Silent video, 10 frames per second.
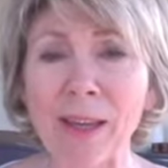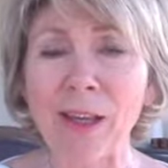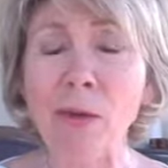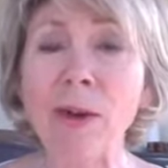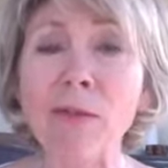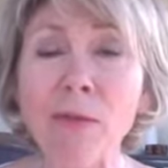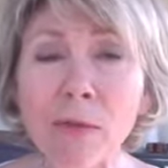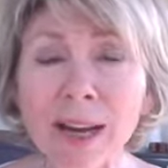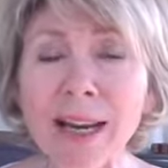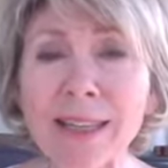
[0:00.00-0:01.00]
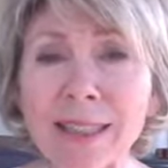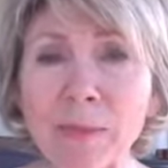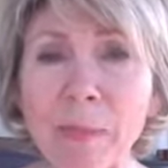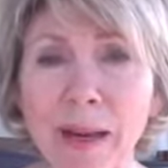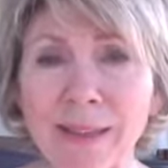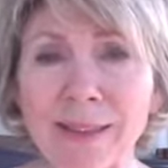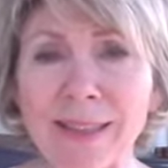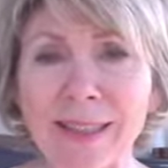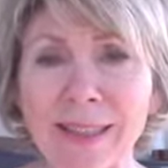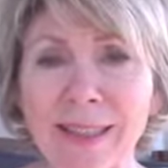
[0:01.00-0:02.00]
You can really spend
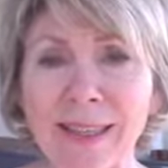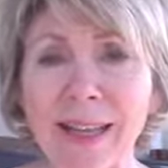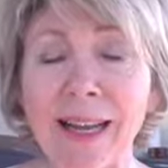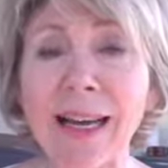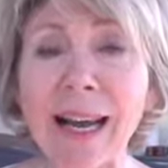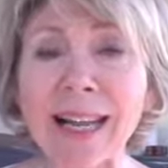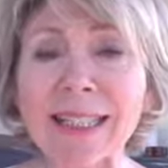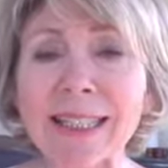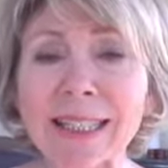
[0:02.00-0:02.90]
less